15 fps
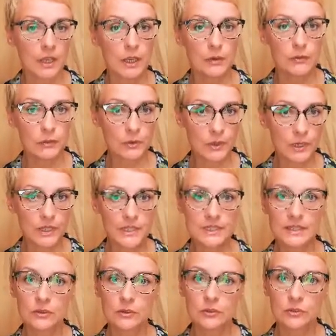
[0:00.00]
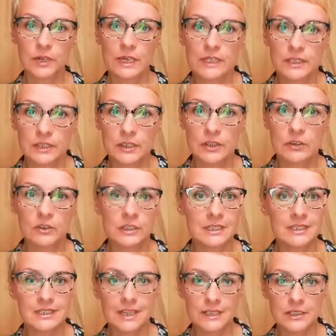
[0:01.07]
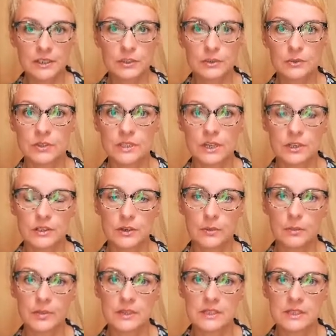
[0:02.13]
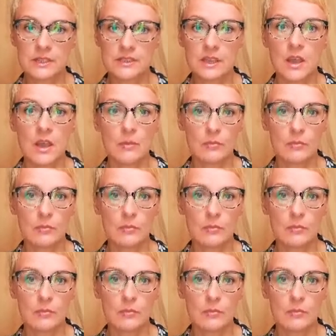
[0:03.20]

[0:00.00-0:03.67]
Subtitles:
If you are a sole trader or intending to start your business,